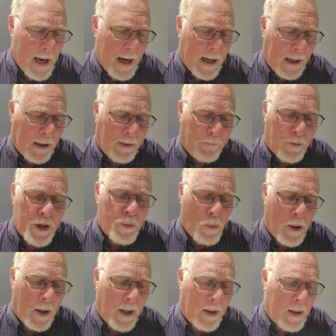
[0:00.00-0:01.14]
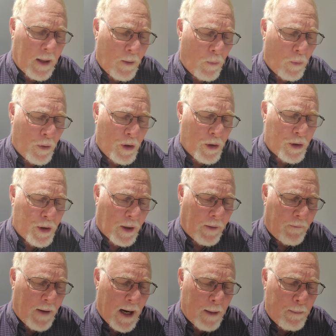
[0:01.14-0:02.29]
Uh, in verse 1, you shall
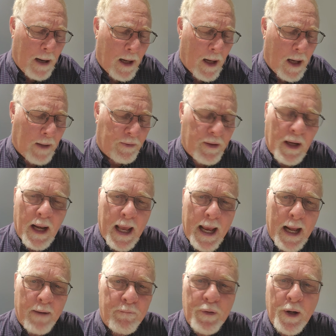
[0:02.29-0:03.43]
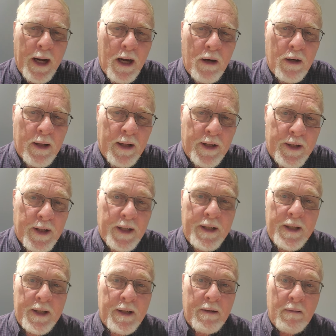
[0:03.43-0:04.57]
divide by lot the land for inheritance. This
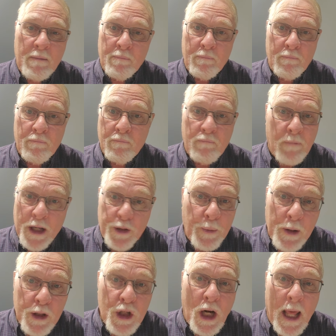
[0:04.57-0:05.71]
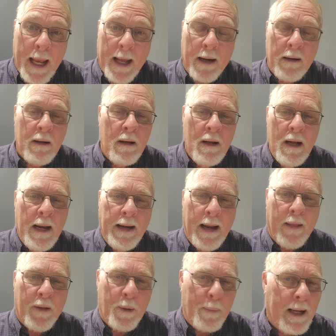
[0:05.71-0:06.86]
is Israel's land.
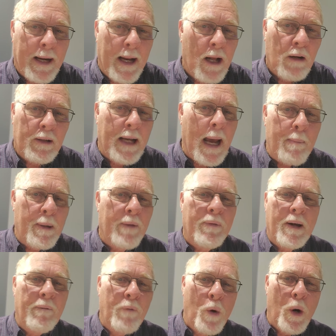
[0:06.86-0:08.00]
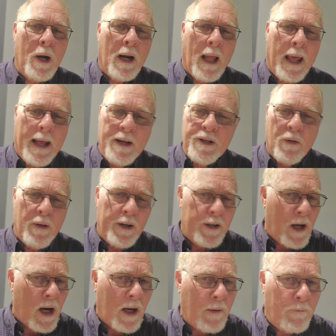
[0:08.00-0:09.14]
Now they're being held captive in a foreign land, so they're
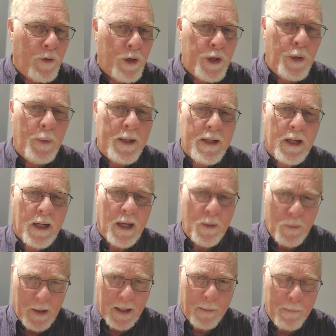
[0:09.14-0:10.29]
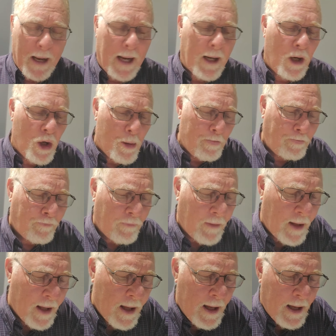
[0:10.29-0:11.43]
talking futuristically when they get back home.
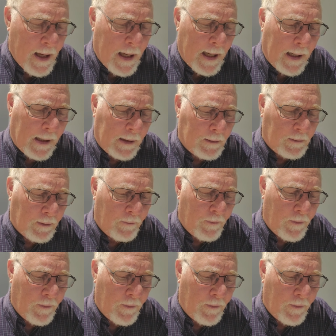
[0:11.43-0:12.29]
Uh,